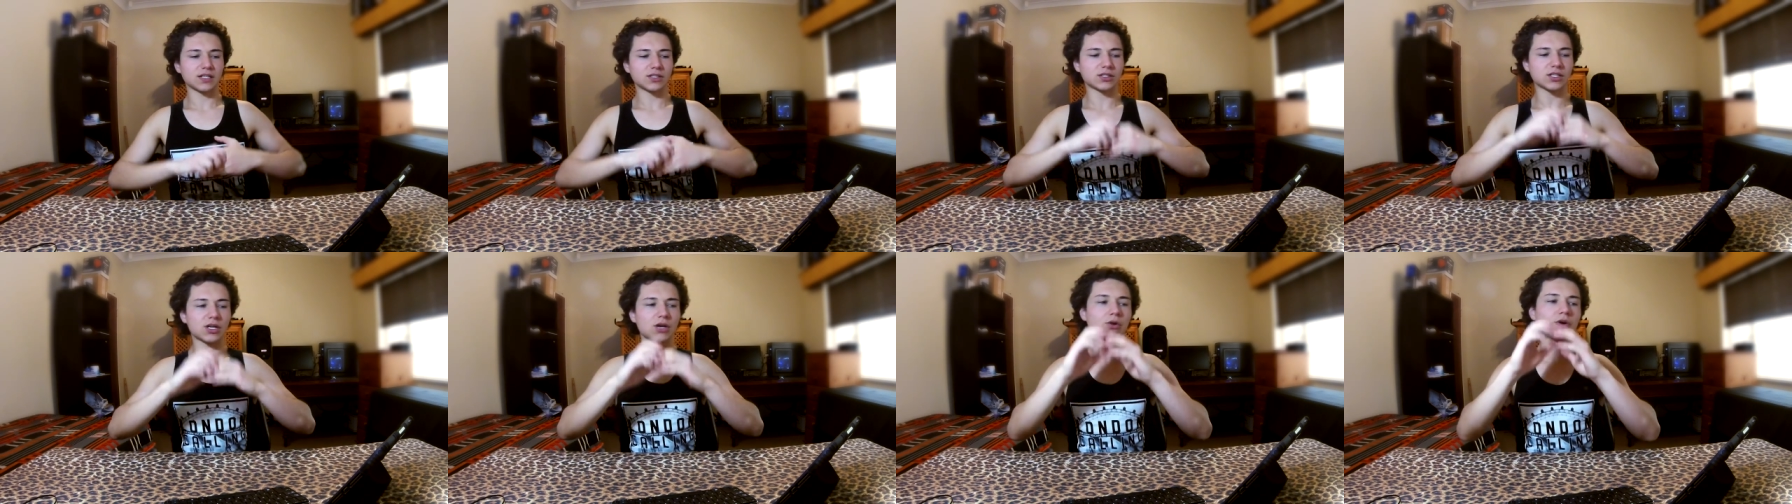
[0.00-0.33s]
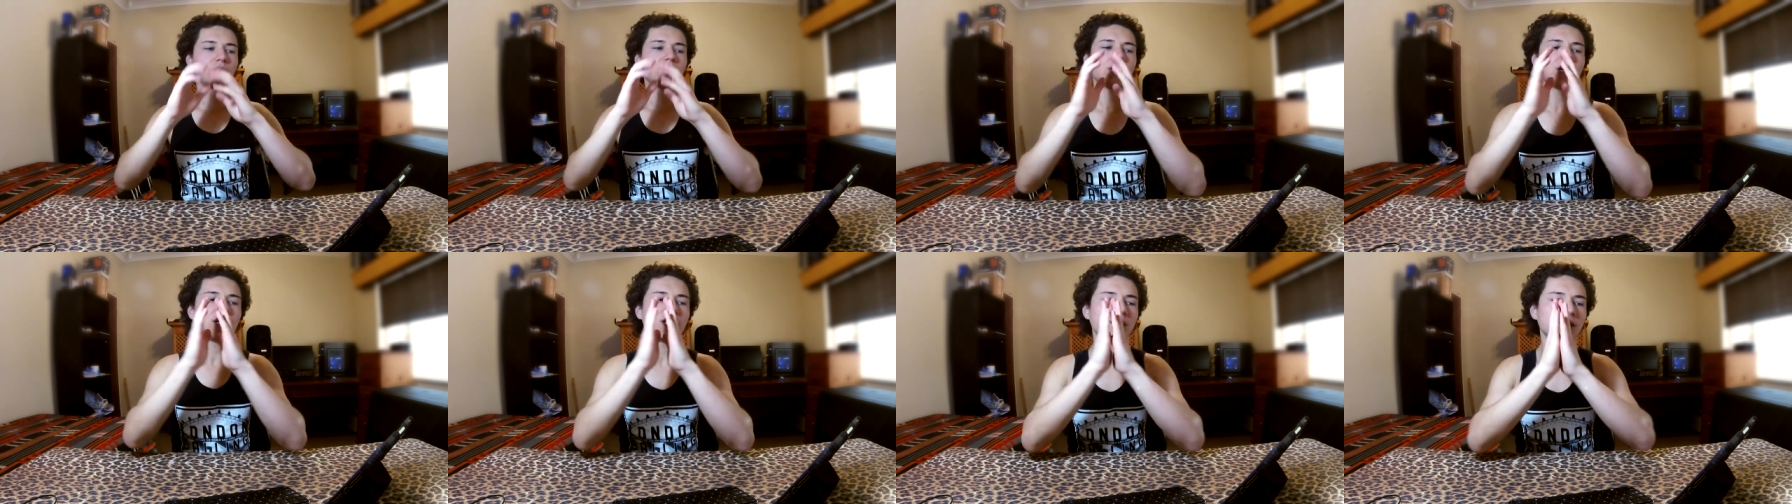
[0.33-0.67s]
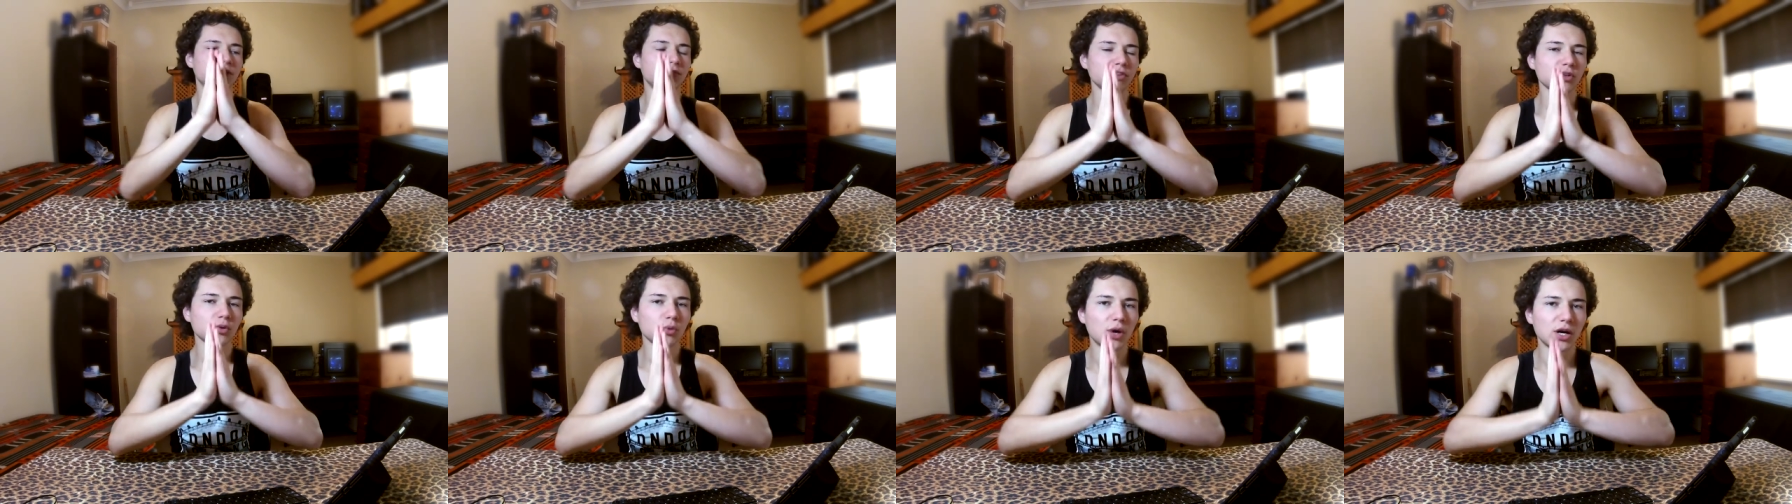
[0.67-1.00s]
So,
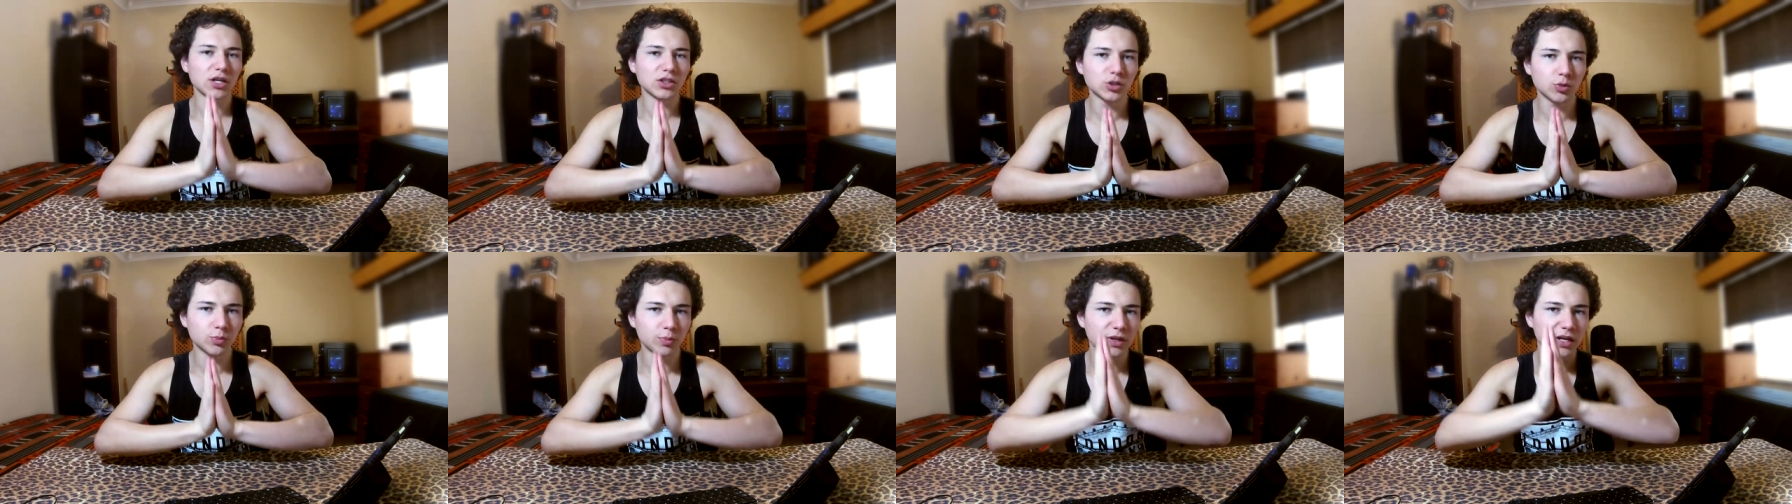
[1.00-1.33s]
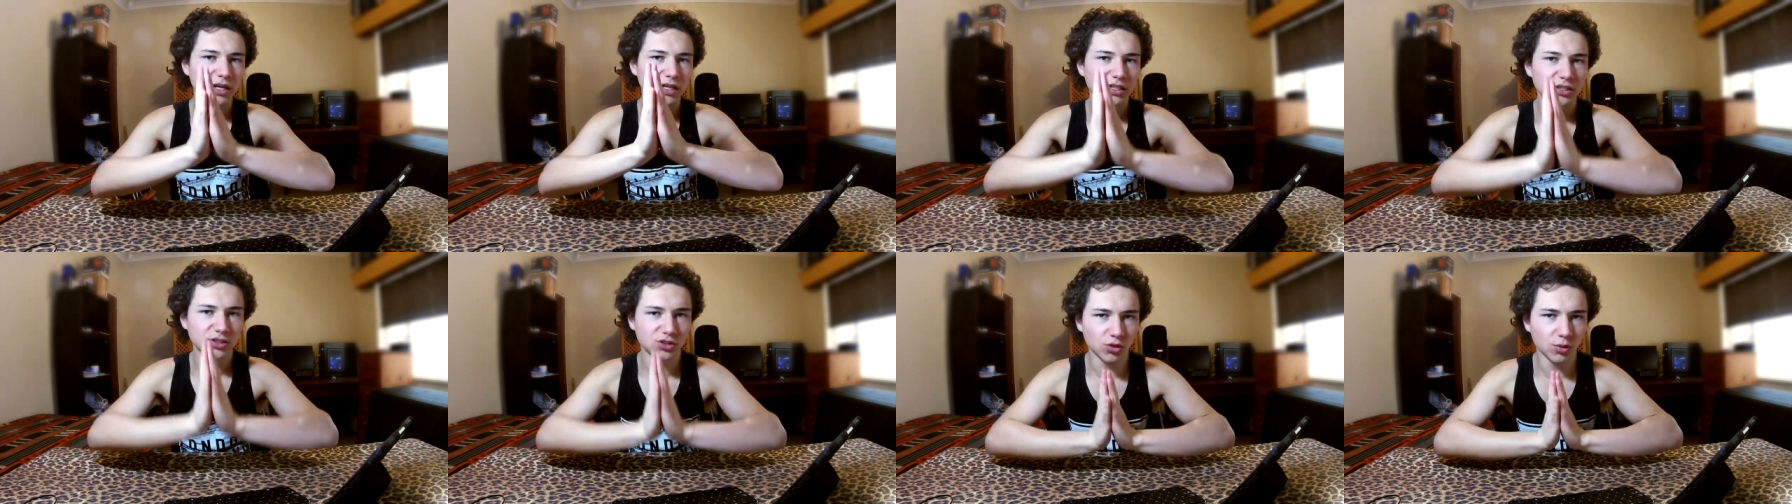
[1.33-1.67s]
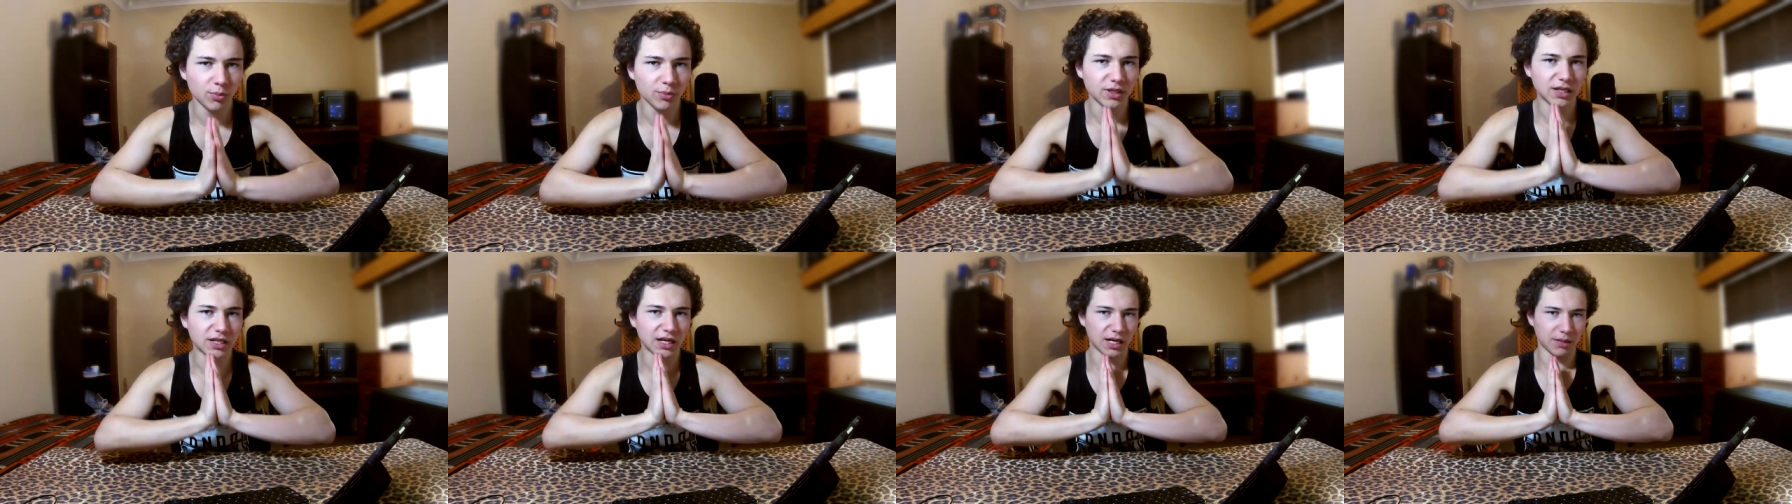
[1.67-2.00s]
if you want to play a
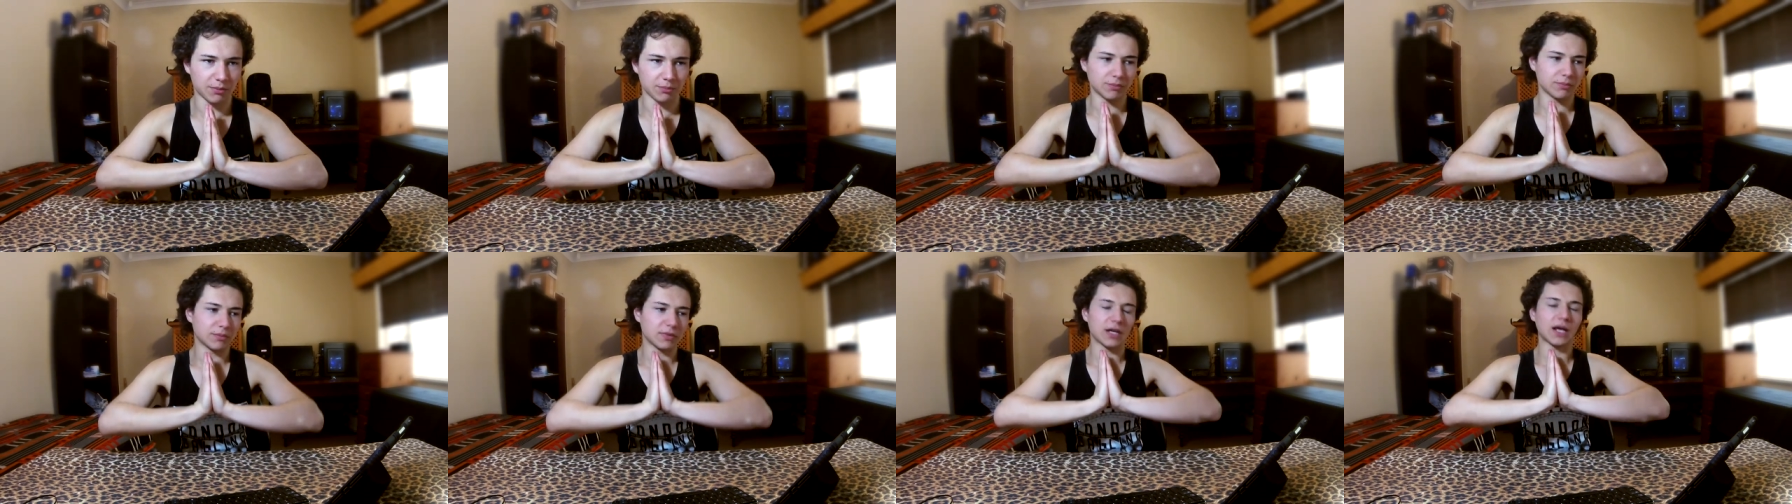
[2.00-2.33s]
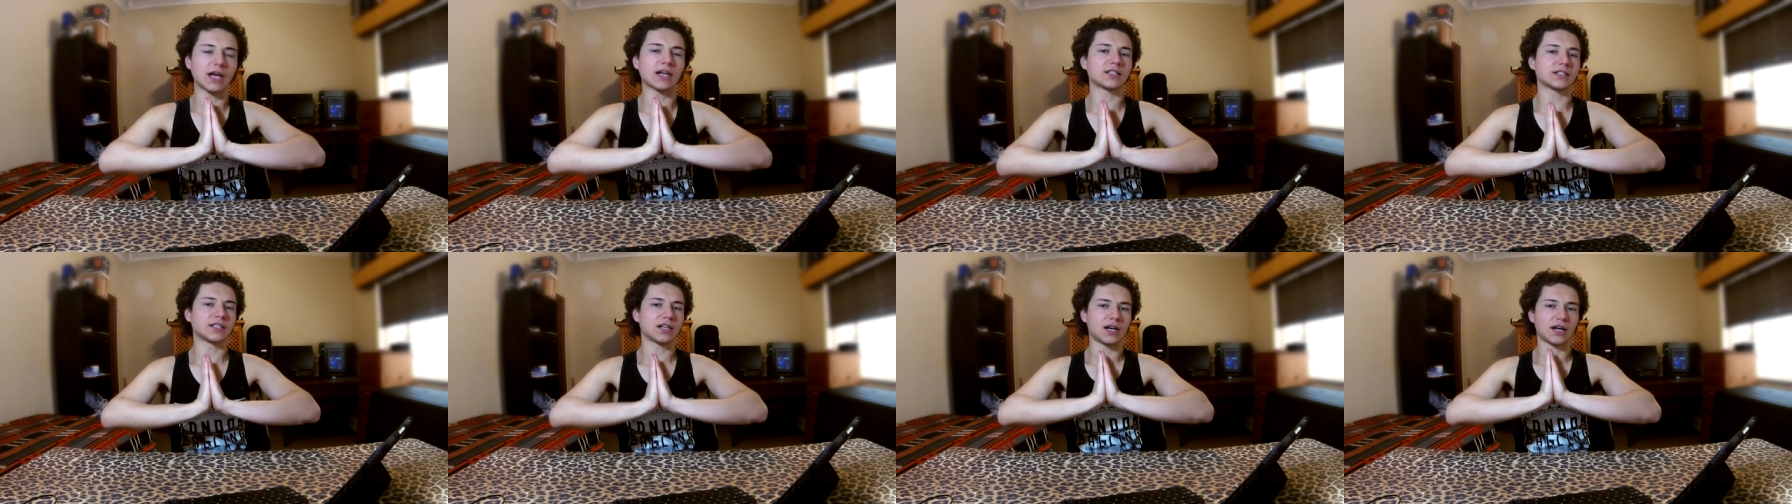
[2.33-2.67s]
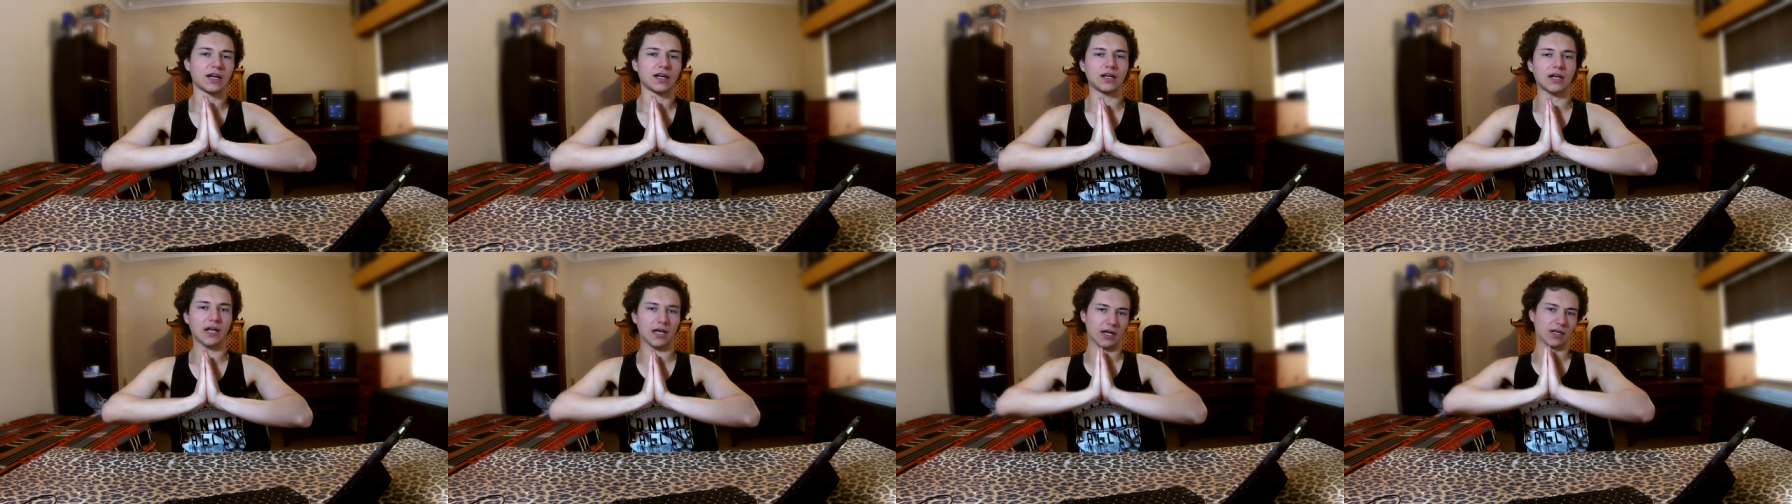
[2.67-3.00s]
zombie game like
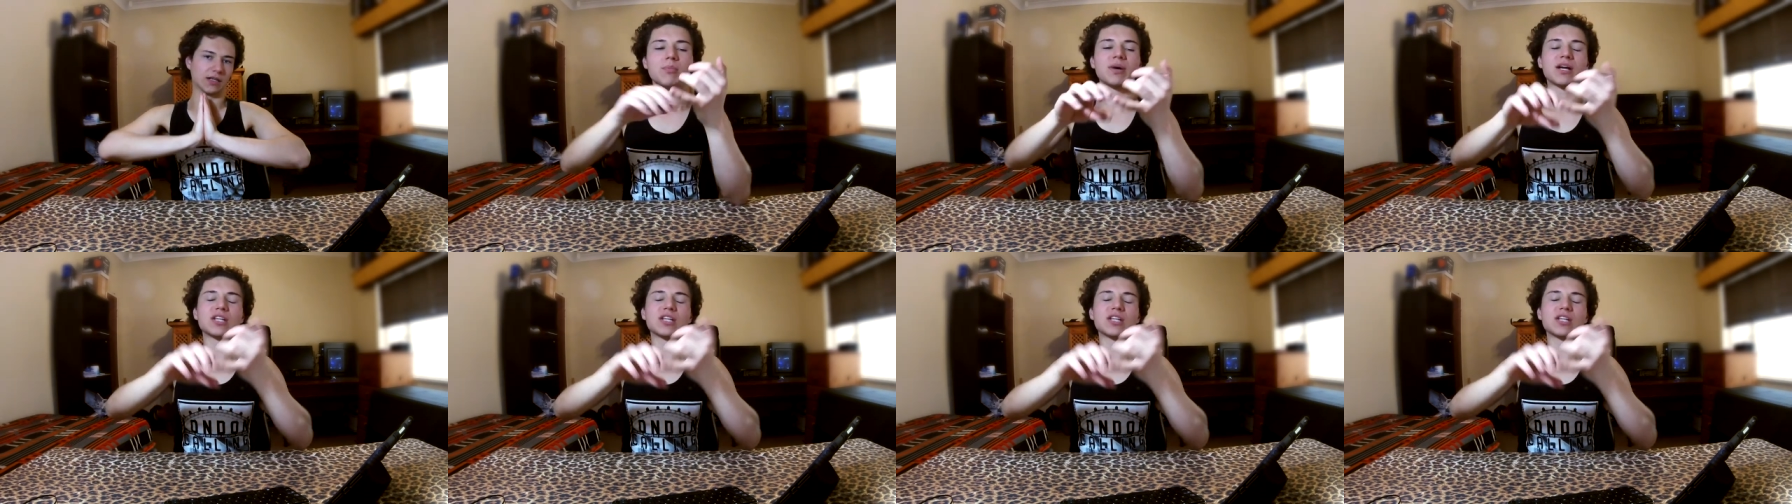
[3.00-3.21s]
Dying Light,